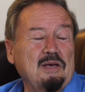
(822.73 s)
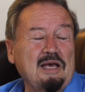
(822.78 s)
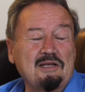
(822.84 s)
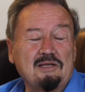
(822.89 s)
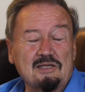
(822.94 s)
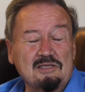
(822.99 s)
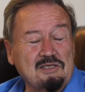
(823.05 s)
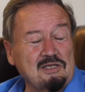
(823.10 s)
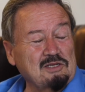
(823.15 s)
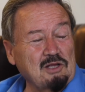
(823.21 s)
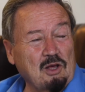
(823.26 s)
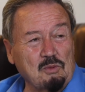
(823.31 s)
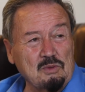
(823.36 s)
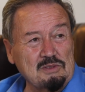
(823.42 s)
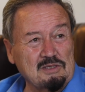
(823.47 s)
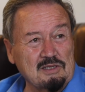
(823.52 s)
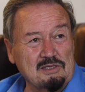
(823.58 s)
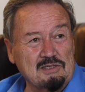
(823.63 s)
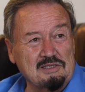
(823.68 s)
Does it
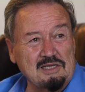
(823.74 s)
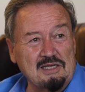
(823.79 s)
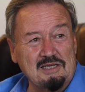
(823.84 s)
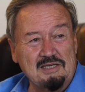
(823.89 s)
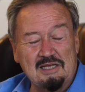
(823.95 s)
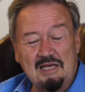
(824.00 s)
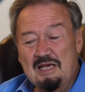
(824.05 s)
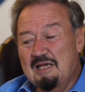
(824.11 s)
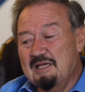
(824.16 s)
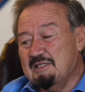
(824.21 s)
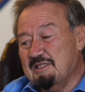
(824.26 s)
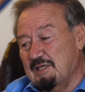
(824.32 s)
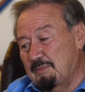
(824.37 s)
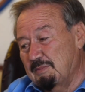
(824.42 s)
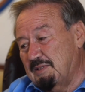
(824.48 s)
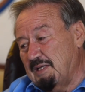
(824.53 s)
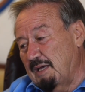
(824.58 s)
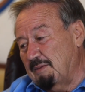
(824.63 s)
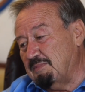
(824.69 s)
always succeed?
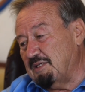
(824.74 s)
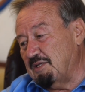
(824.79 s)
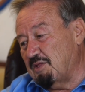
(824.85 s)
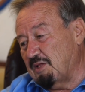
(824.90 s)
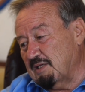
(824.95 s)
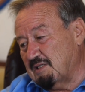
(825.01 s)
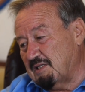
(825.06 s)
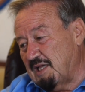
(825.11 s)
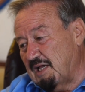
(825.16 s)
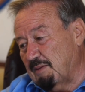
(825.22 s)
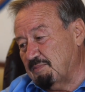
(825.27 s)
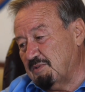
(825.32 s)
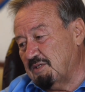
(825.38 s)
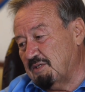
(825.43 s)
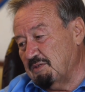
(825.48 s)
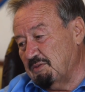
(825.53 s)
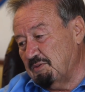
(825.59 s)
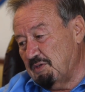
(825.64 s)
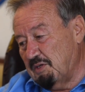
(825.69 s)
Sometimes it just
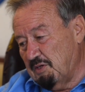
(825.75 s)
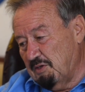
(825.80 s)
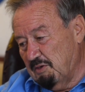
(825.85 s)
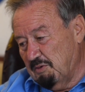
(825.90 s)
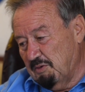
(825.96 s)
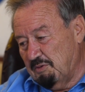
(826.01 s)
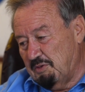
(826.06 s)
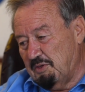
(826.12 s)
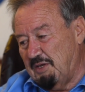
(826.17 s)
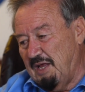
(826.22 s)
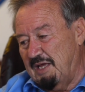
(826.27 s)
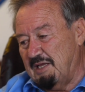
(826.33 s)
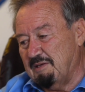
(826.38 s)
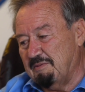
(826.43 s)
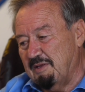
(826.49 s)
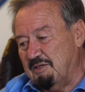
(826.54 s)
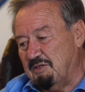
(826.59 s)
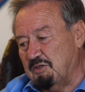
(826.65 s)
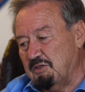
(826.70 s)
helps to
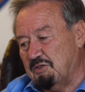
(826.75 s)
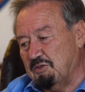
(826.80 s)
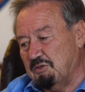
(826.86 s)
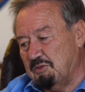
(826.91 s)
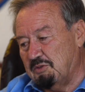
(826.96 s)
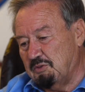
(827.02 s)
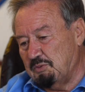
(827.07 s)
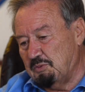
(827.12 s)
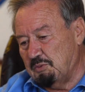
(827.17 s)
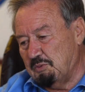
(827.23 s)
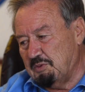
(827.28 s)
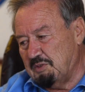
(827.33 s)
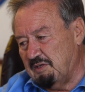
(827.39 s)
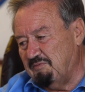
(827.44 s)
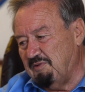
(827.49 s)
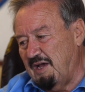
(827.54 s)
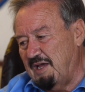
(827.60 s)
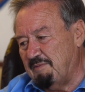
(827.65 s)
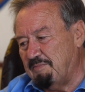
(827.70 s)
unite, to, to, to
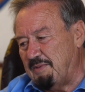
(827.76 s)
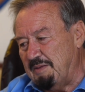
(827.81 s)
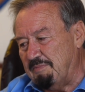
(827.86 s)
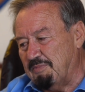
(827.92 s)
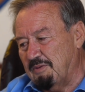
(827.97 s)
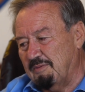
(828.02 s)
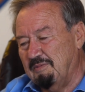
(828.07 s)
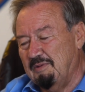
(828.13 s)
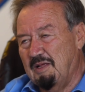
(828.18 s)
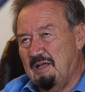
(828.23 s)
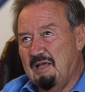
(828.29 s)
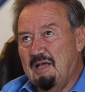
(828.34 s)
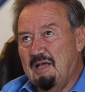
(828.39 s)
divide people.